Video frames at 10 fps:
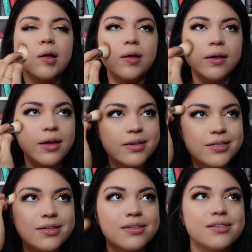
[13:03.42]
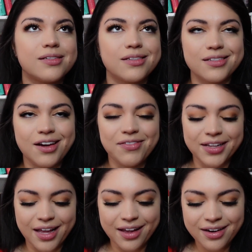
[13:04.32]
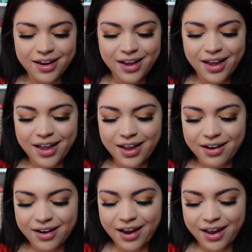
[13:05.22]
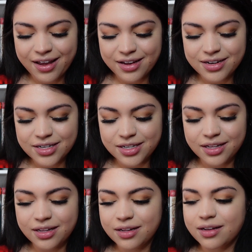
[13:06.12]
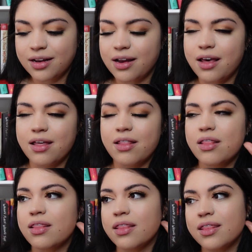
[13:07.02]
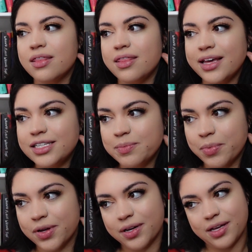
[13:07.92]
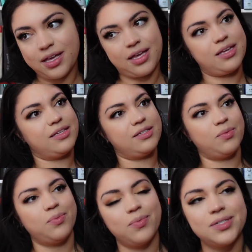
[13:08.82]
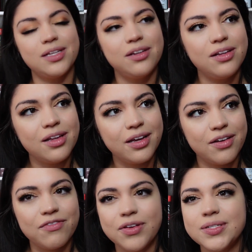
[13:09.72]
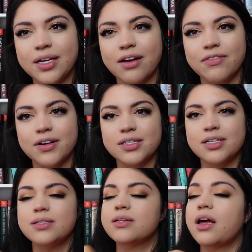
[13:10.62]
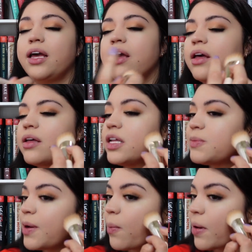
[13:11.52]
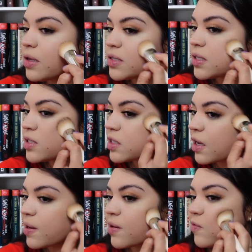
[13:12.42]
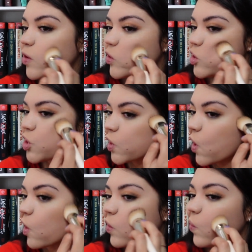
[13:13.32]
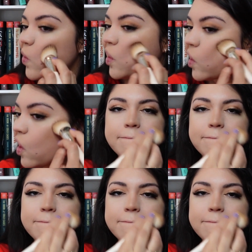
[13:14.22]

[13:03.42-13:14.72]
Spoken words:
Yes, stuff like that. And this book was a little confusing at first because it's been a while since I had finished the other one.